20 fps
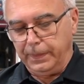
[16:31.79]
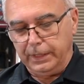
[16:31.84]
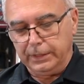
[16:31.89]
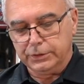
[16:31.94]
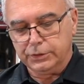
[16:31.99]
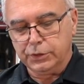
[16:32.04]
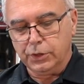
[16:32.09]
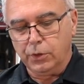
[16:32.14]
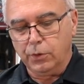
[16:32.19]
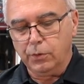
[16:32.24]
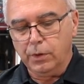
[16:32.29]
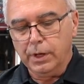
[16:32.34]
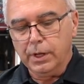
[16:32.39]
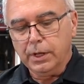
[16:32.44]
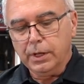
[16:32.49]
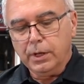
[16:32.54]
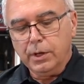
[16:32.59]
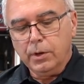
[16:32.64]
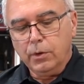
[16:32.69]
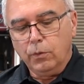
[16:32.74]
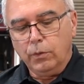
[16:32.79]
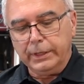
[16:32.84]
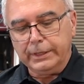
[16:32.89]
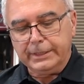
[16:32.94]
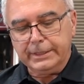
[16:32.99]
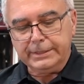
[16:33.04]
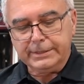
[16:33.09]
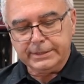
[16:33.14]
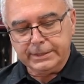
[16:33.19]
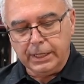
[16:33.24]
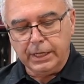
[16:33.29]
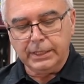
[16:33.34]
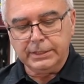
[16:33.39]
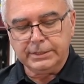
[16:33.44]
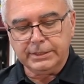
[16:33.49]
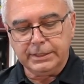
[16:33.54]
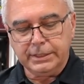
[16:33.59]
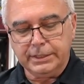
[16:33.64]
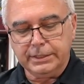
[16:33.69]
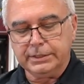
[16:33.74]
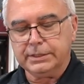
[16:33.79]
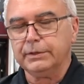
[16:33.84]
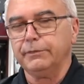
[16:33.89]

So what this does is,